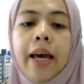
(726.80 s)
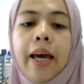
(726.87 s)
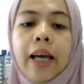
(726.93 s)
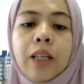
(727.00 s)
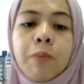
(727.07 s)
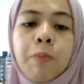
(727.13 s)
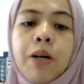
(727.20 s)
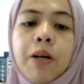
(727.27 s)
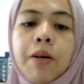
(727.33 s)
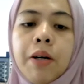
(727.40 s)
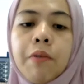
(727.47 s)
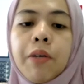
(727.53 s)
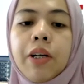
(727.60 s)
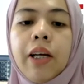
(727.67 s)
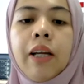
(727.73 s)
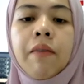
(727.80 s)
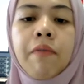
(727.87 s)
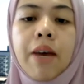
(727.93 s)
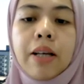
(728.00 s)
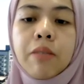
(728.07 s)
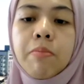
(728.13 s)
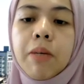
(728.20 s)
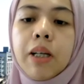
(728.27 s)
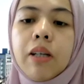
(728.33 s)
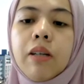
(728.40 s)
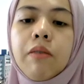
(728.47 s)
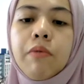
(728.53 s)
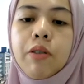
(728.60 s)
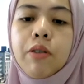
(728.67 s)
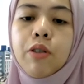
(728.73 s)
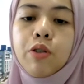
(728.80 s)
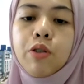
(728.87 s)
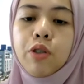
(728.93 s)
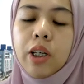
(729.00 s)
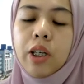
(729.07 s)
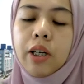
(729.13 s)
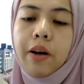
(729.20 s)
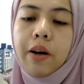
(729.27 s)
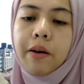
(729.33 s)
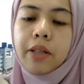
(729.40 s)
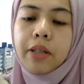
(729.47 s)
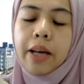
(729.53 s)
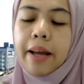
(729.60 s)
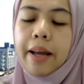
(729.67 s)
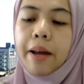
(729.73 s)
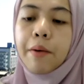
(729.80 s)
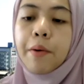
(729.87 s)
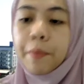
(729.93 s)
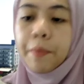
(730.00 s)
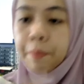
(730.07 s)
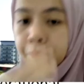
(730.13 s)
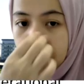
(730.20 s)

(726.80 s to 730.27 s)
experience with the investment, which is in the downside arrow.